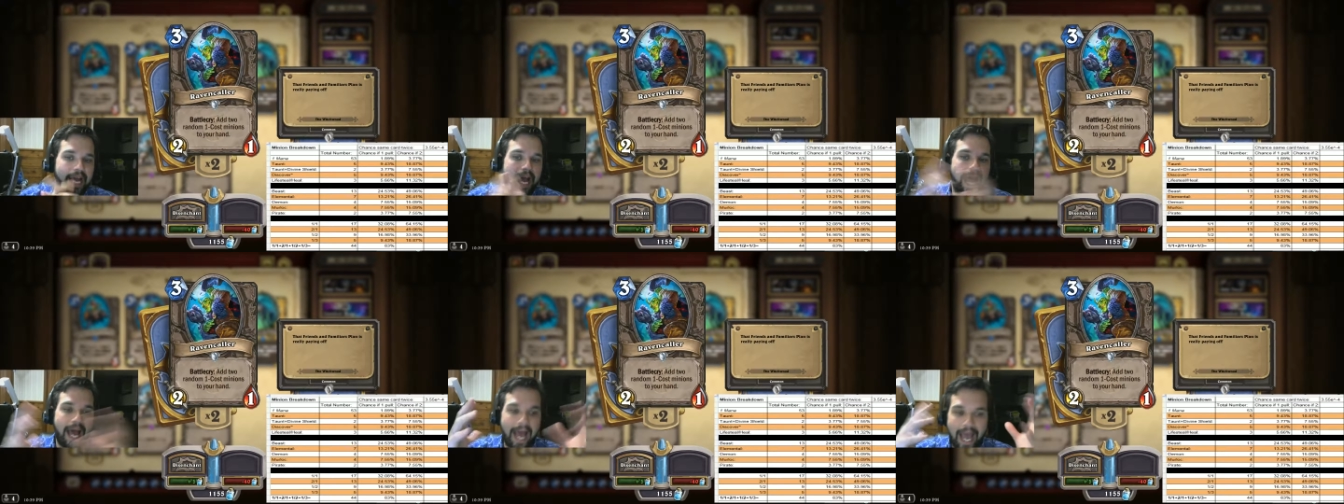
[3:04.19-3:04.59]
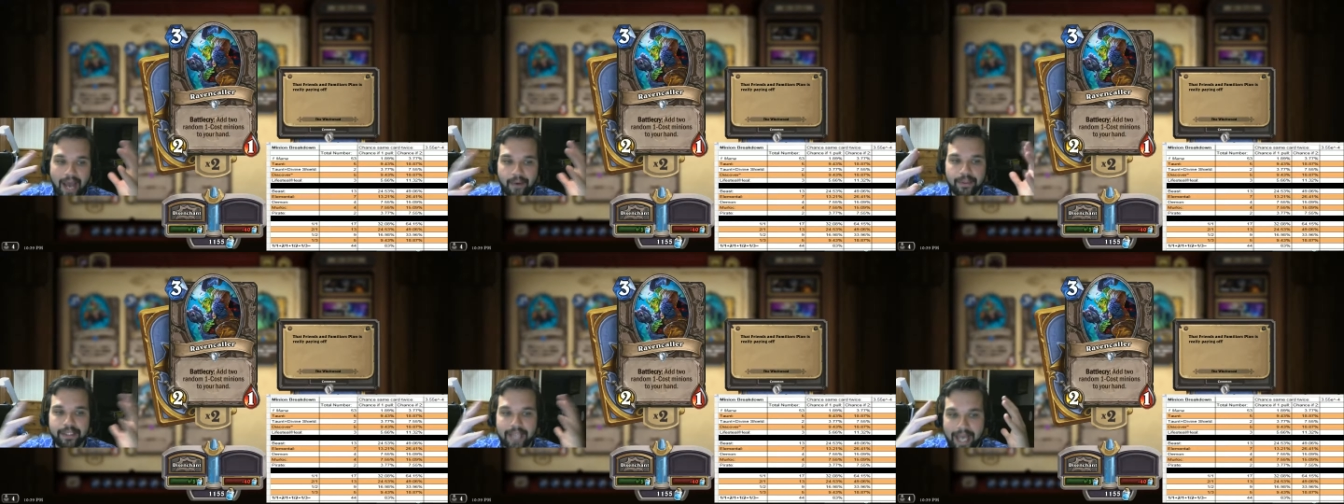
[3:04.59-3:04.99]
I
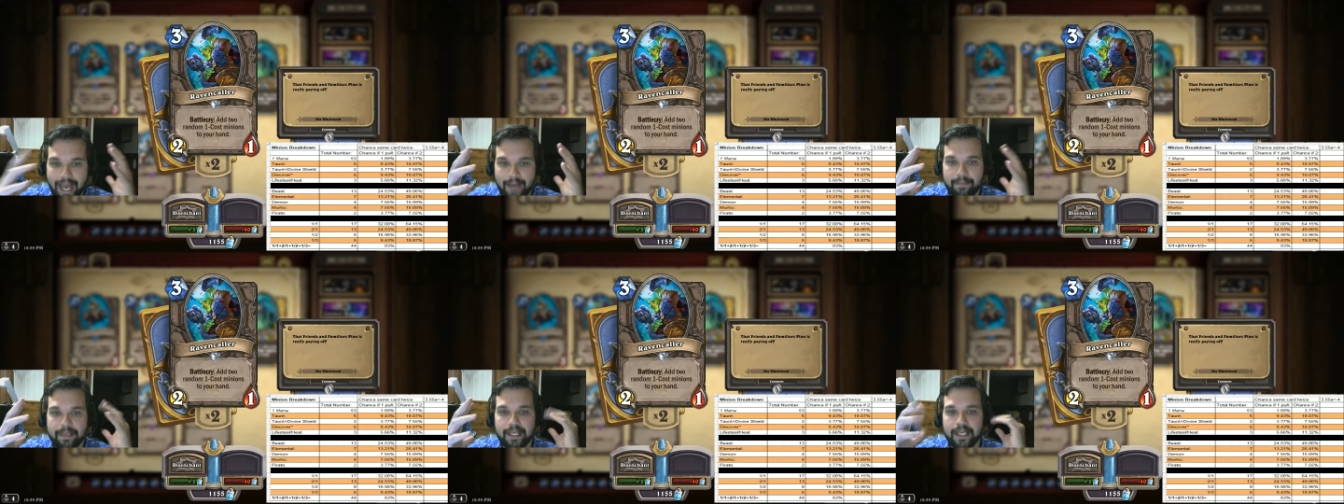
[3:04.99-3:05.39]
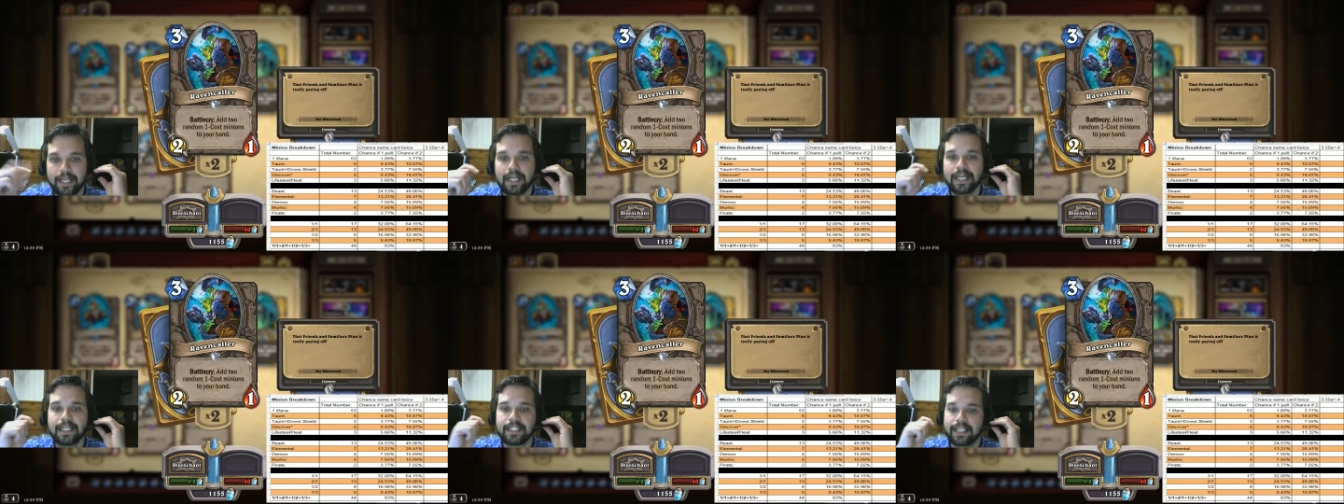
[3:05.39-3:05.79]
was happy
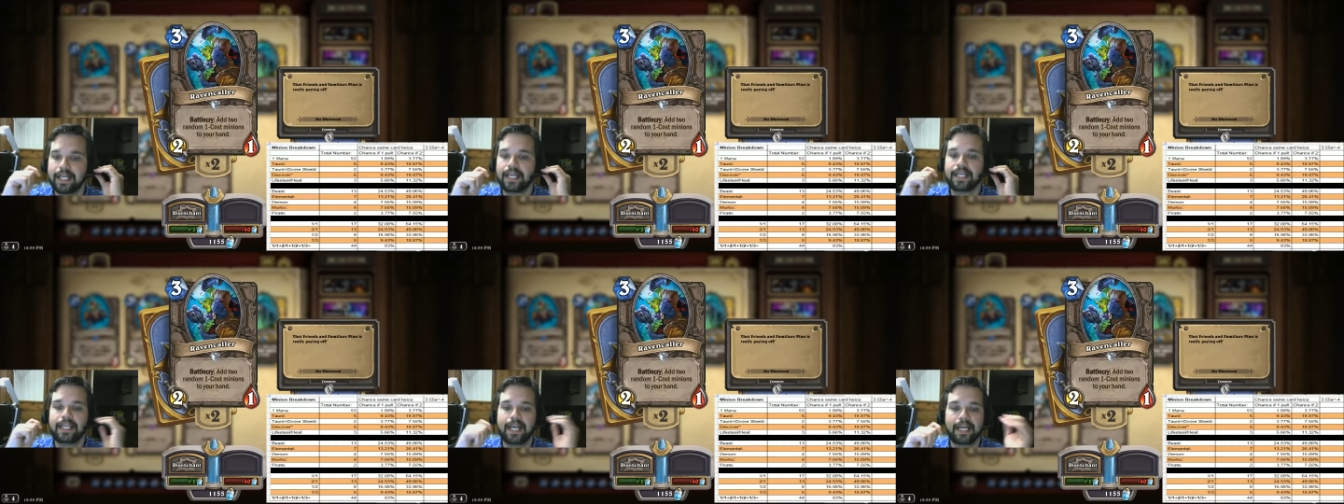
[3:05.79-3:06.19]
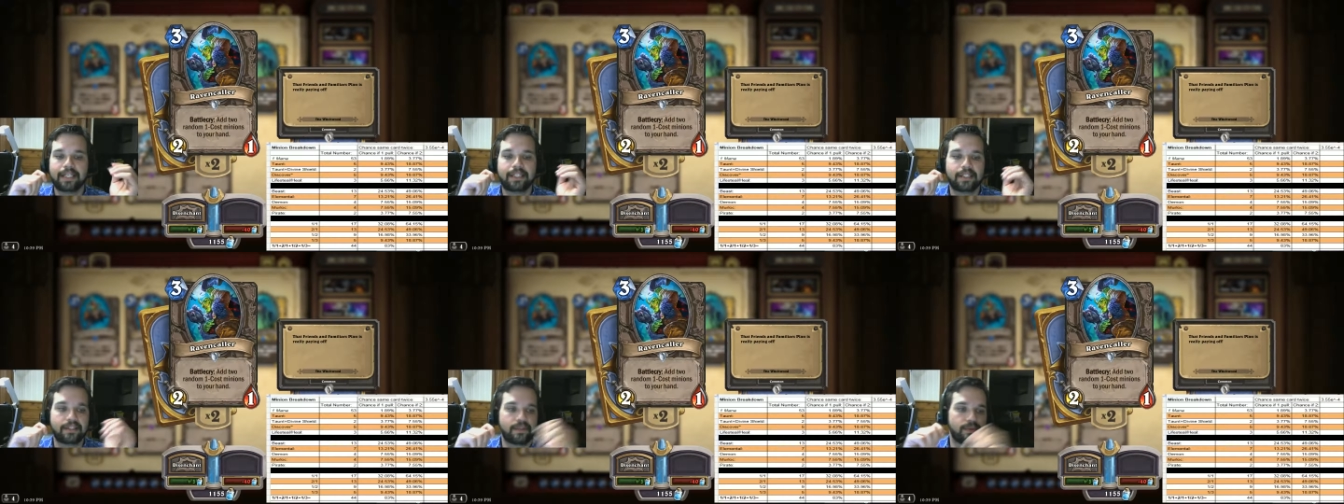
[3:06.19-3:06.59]
saying yes,
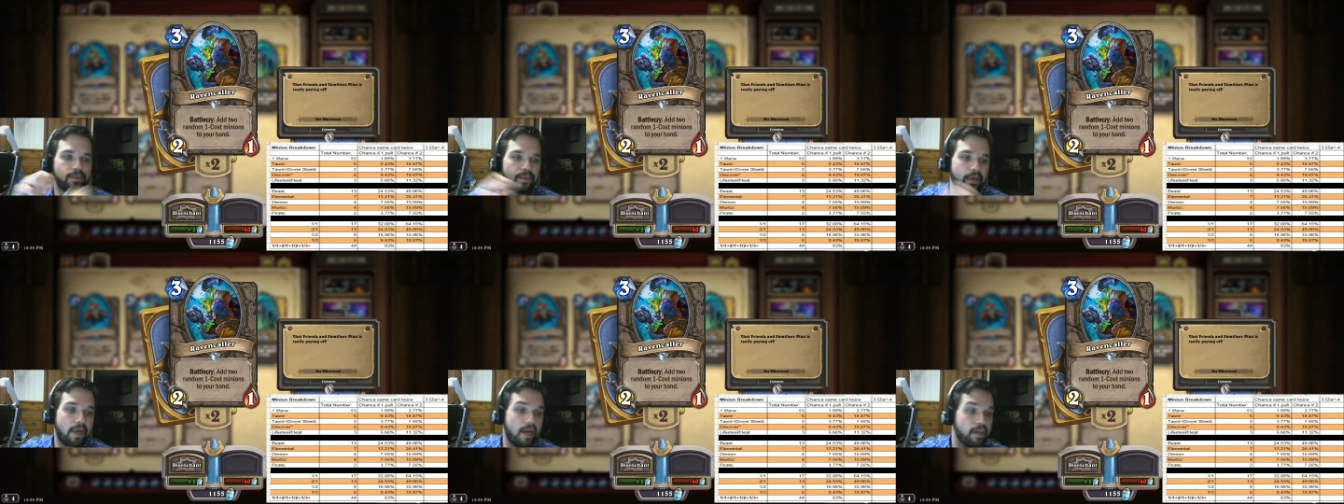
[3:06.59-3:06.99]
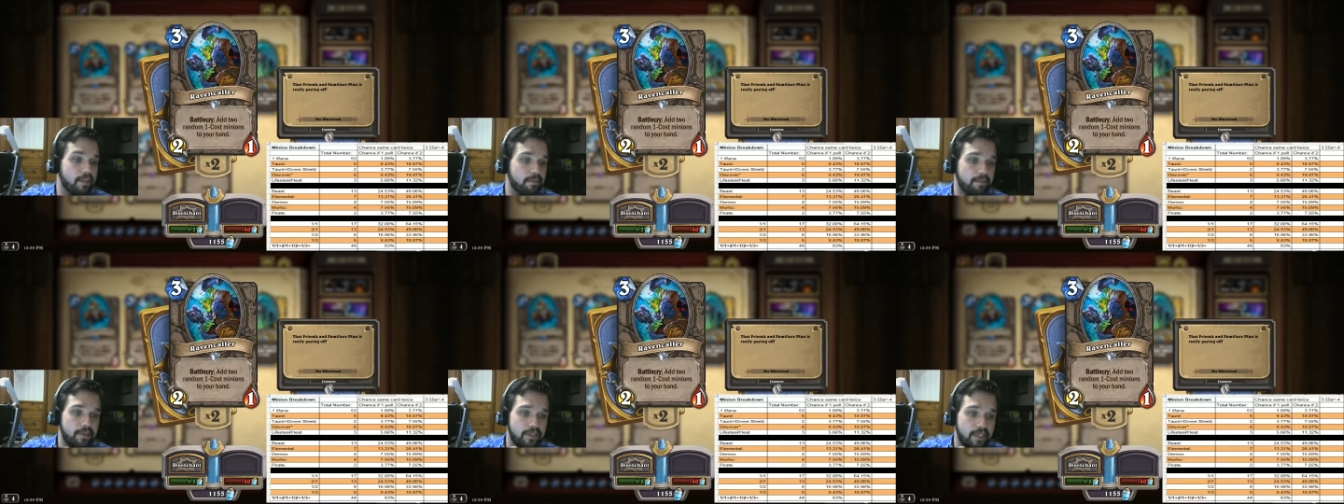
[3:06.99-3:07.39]
this was
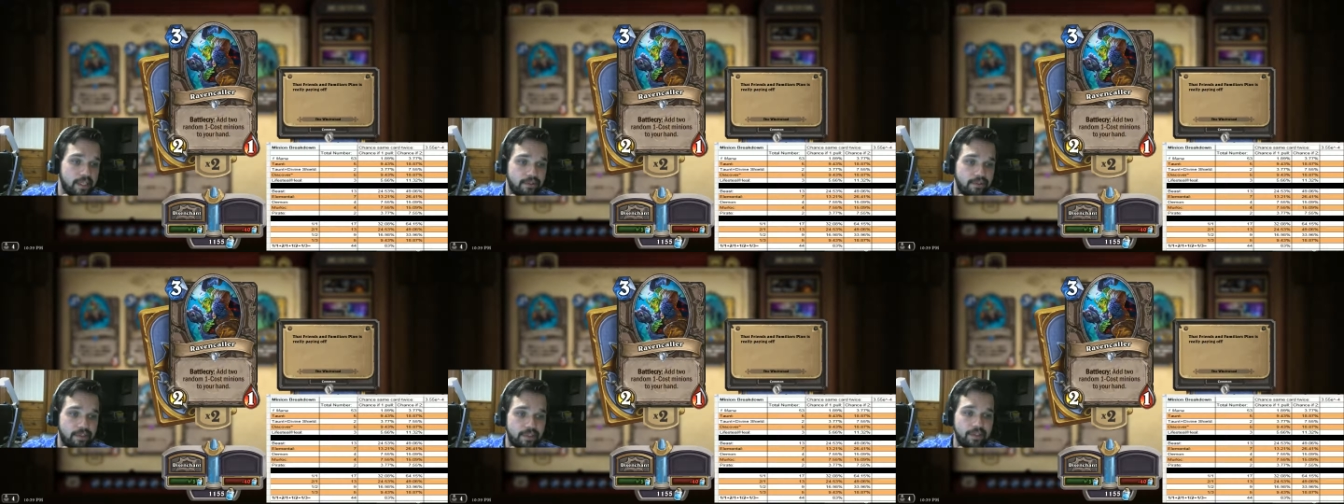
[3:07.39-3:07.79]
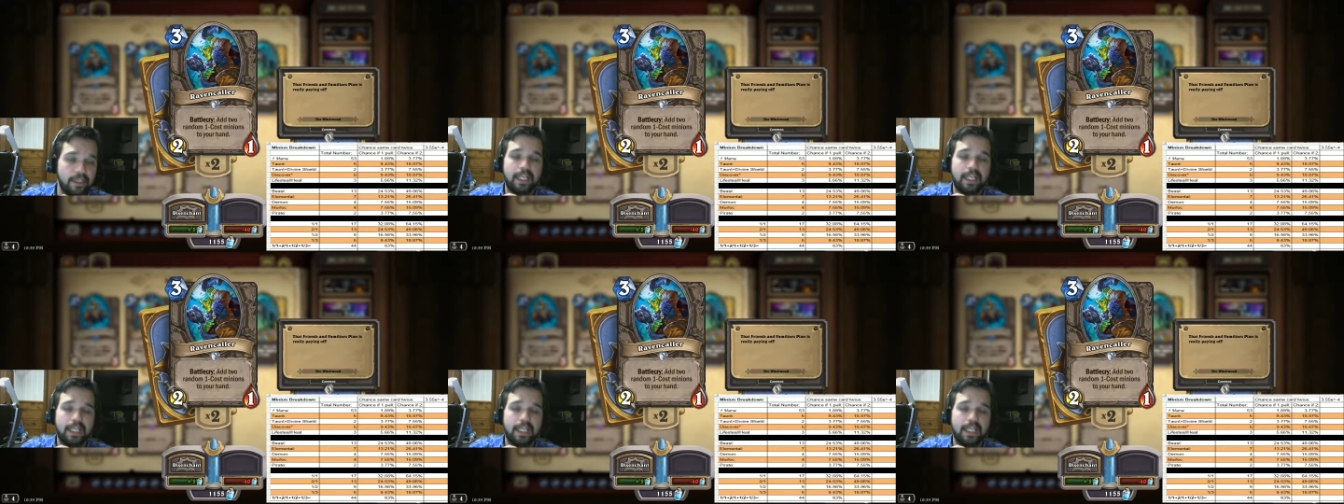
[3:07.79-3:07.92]
100% true.